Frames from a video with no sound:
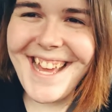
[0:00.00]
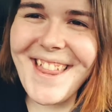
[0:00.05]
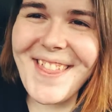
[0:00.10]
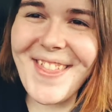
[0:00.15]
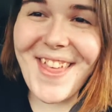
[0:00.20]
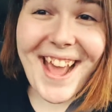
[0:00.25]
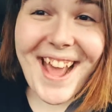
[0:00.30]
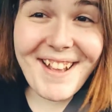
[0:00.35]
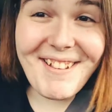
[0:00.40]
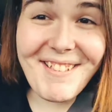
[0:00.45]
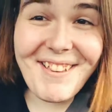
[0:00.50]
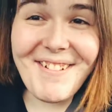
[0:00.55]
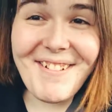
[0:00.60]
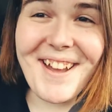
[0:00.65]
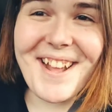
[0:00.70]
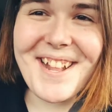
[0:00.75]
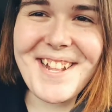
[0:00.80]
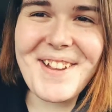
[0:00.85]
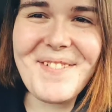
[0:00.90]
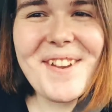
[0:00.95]
Thanks for
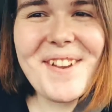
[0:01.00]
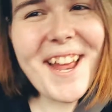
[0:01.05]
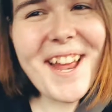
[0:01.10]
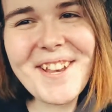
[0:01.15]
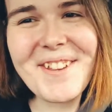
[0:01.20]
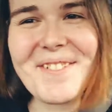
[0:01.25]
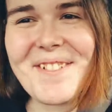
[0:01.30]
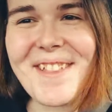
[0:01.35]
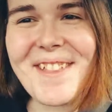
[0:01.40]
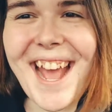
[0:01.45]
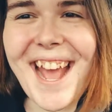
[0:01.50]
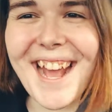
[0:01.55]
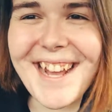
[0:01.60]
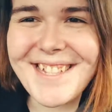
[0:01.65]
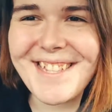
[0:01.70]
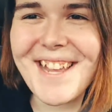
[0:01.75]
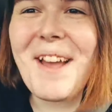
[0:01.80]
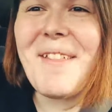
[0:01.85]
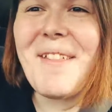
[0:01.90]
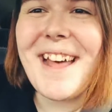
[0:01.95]
watching, but until
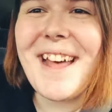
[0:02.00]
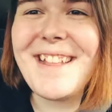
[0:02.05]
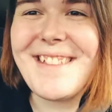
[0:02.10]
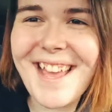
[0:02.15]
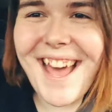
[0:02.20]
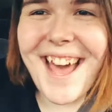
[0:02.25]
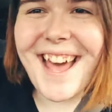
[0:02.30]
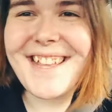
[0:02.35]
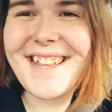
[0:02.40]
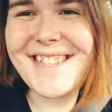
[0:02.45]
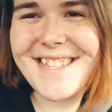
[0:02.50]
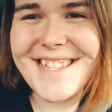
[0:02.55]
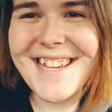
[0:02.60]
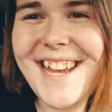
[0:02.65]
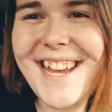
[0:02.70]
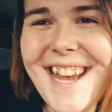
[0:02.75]
next time, that's us